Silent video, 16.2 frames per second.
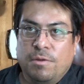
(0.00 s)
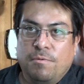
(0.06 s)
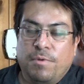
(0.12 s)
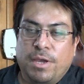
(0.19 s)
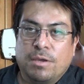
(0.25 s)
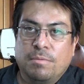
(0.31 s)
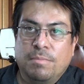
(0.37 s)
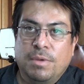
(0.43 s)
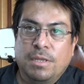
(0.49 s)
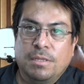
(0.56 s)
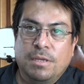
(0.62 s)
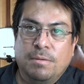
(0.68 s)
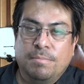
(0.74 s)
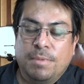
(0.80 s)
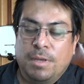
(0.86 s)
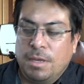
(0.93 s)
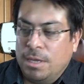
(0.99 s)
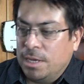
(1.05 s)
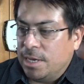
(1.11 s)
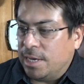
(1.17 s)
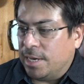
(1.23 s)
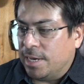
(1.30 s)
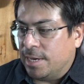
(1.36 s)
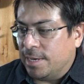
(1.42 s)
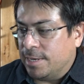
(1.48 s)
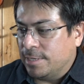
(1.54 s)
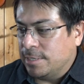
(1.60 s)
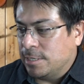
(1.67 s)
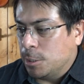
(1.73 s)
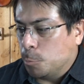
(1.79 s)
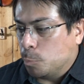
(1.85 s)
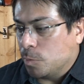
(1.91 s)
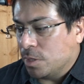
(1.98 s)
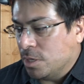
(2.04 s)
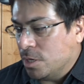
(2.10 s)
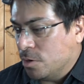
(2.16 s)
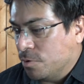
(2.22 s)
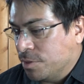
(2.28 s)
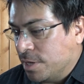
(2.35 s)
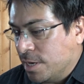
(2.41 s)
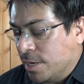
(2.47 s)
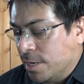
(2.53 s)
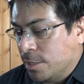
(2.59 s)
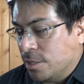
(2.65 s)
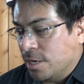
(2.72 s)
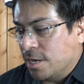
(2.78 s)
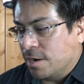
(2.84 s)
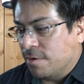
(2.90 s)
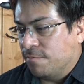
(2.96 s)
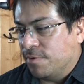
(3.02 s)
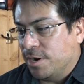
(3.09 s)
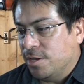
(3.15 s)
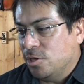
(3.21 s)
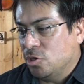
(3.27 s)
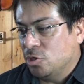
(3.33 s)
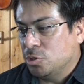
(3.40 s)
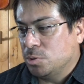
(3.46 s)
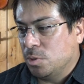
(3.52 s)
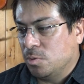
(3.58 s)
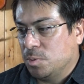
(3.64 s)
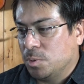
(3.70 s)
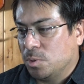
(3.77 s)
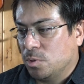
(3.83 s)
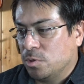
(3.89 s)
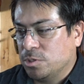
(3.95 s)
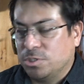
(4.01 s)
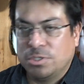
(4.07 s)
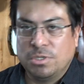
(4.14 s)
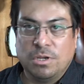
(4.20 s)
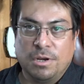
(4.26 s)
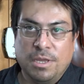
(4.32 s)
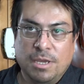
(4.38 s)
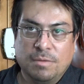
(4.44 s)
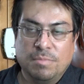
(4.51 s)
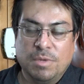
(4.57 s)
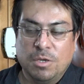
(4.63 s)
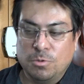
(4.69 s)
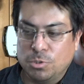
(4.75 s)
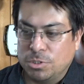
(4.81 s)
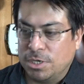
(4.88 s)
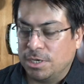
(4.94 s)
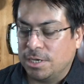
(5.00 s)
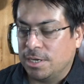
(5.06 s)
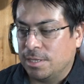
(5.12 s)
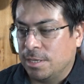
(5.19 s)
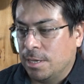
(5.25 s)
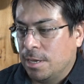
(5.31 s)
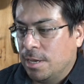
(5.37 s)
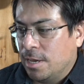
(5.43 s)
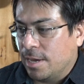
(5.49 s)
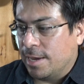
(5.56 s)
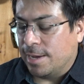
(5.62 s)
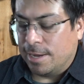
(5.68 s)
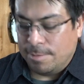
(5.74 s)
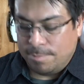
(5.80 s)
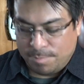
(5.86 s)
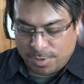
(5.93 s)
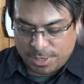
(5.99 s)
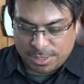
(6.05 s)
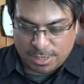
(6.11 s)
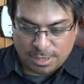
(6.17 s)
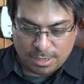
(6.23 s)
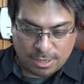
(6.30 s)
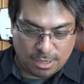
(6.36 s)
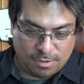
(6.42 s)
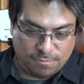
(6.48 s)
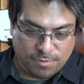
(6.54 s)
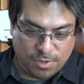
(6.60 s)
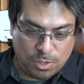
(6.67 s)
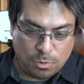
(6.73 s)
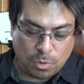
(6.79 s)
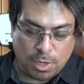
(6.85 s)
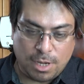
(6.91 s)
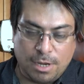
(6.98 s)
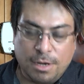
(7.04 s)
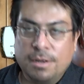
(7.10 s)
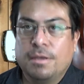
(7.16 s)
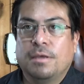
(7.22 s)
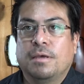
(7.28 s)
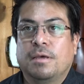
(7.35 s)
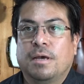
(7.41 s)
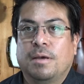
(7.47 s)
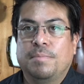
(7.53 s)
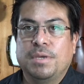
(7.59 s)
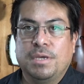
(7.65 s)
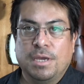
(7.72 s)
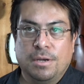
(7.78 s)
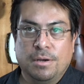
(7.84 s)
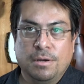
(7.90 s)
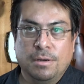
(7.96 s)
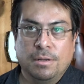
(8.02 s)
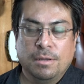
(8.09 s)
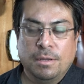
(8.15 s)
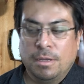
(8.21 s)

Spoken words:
recommend them, and they are very useful for studying music. And but if you are a beginner,